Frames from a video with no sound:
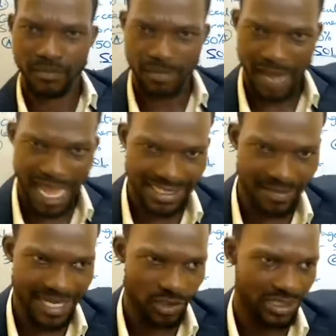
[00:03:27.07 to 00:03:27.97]
item they
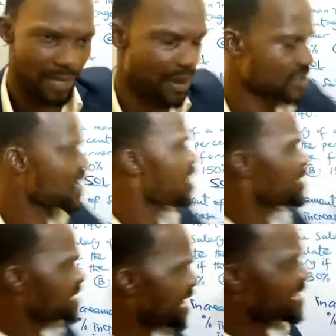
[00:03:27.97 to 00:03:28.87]
are talking about.
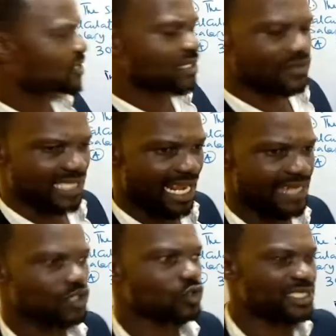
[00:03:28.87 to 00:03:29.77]
Here they are talking of salary.
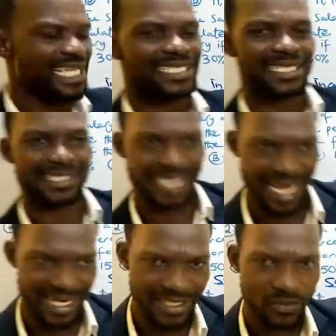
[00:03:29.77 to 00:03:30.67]
So change in the
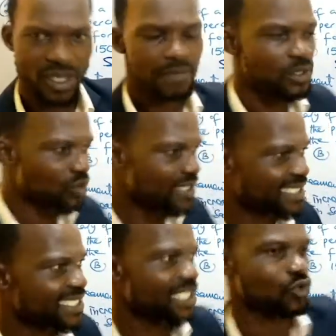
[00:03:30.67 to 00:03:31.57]
salary between
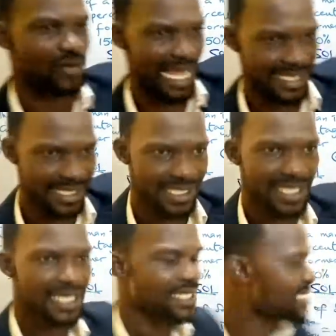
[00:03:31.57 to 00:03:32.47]
60 to 90, the